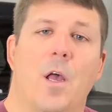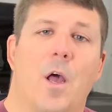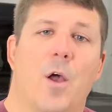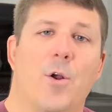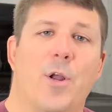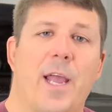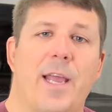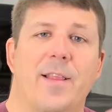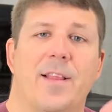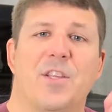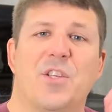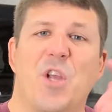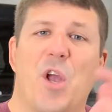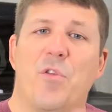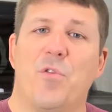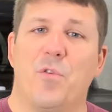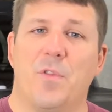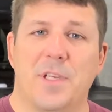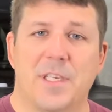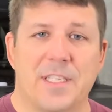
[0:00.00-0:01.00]
Okay, let's
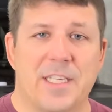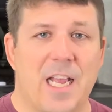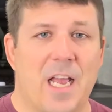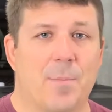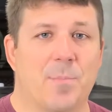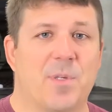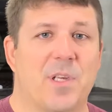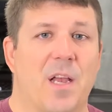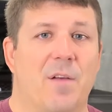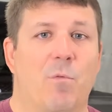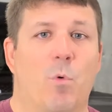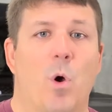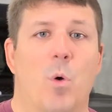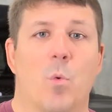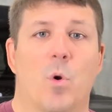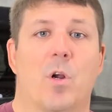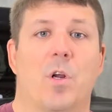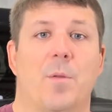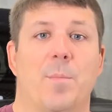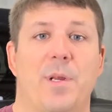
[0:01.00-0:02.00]
go through the steps of
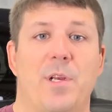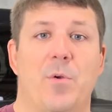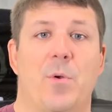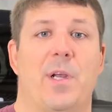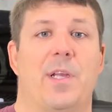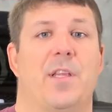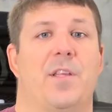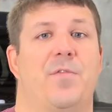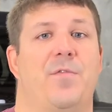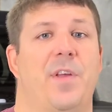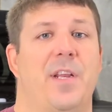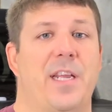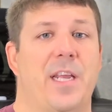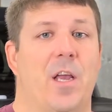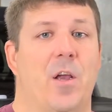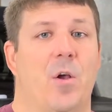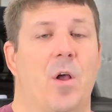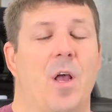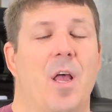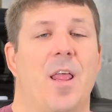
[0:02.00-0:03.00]
what we're going to be doing in this
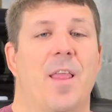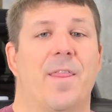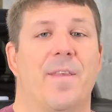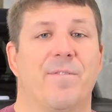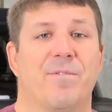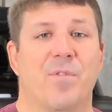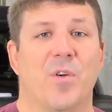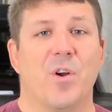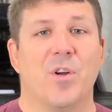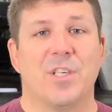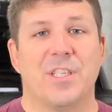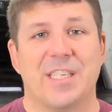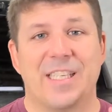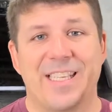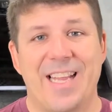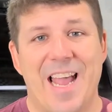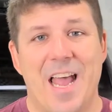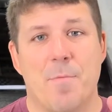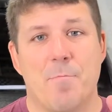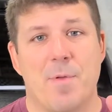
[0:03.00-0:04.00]
video. The first
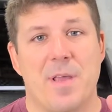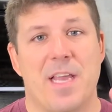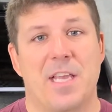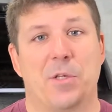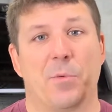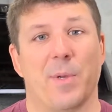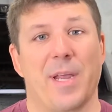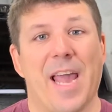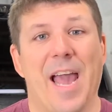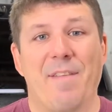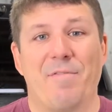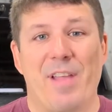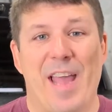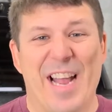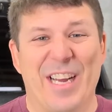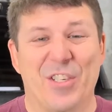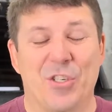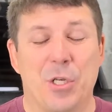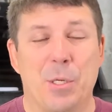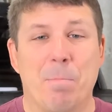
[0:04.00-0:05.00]
step is we have to
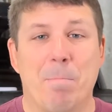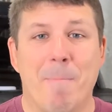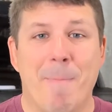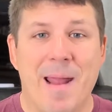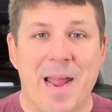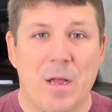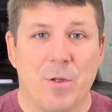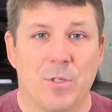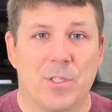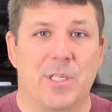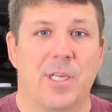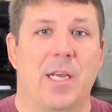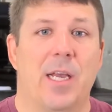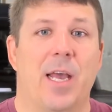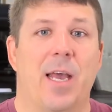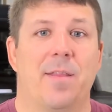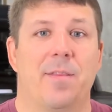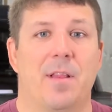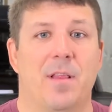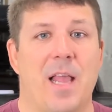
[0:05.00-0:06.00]
actually mount
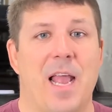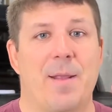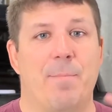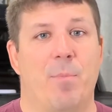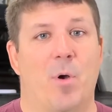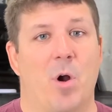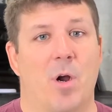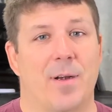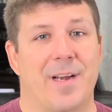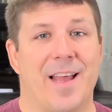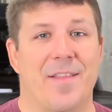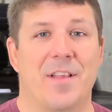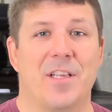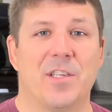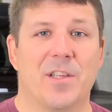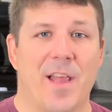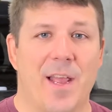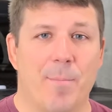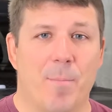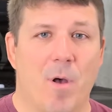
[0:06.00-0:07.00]
the light bar. Now
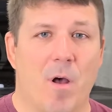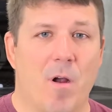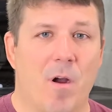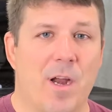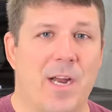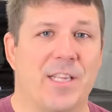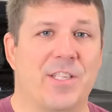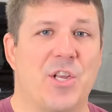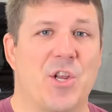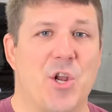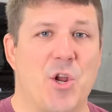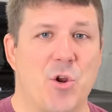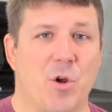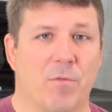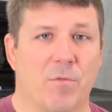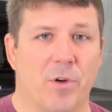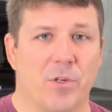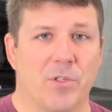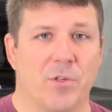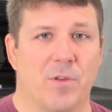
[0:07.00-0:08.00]
this light bar is a
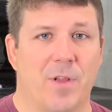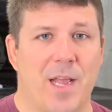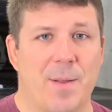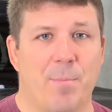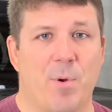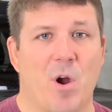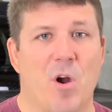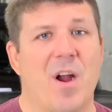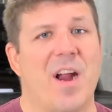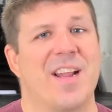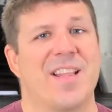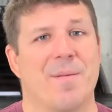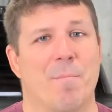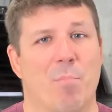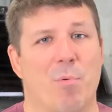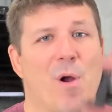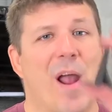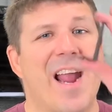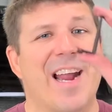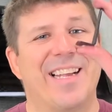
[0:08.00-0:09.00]
universal light bar and the
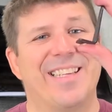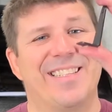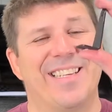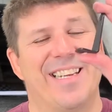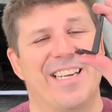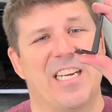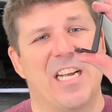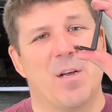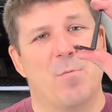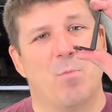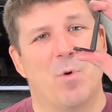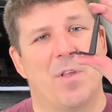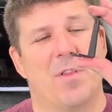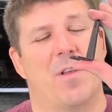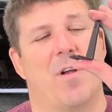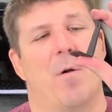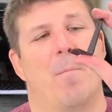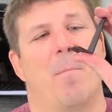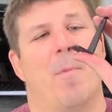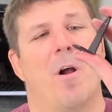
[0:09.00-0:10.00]
brackets that it come
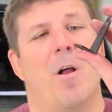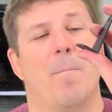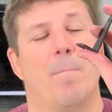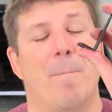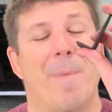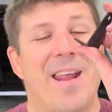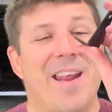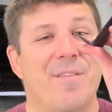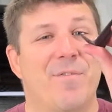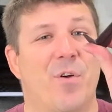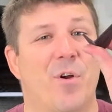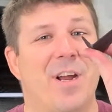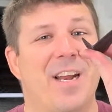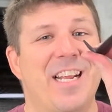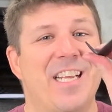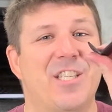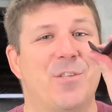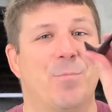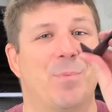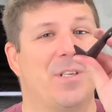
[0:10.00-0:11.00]
with are not made for
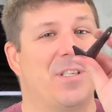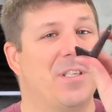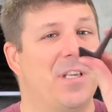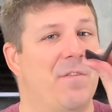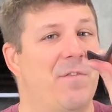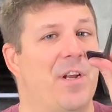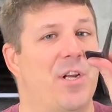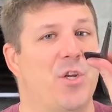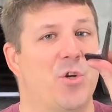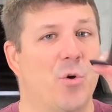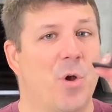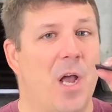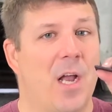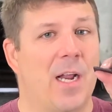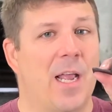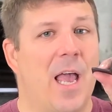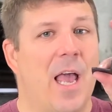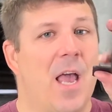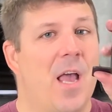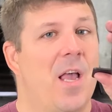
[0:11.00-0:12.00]
any specific
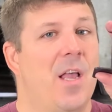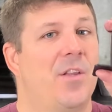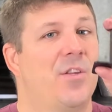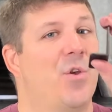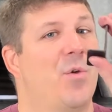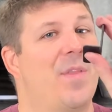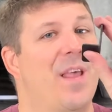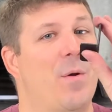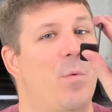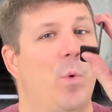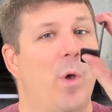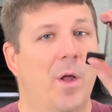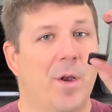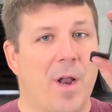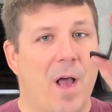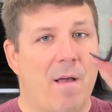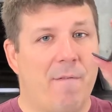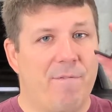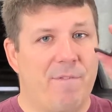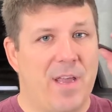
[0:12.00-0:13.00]
truck, so they will
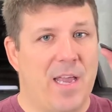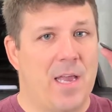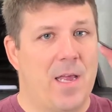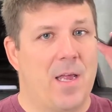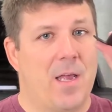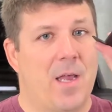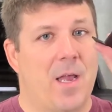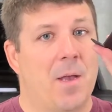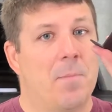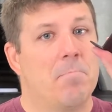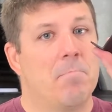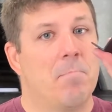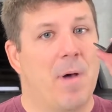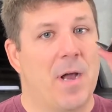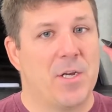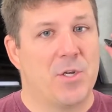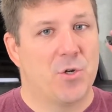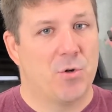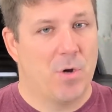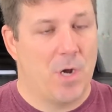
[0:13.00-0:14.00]
not fit
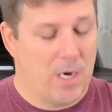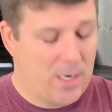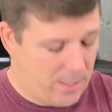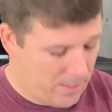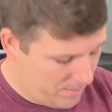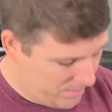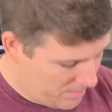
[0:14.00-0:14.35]
my truck.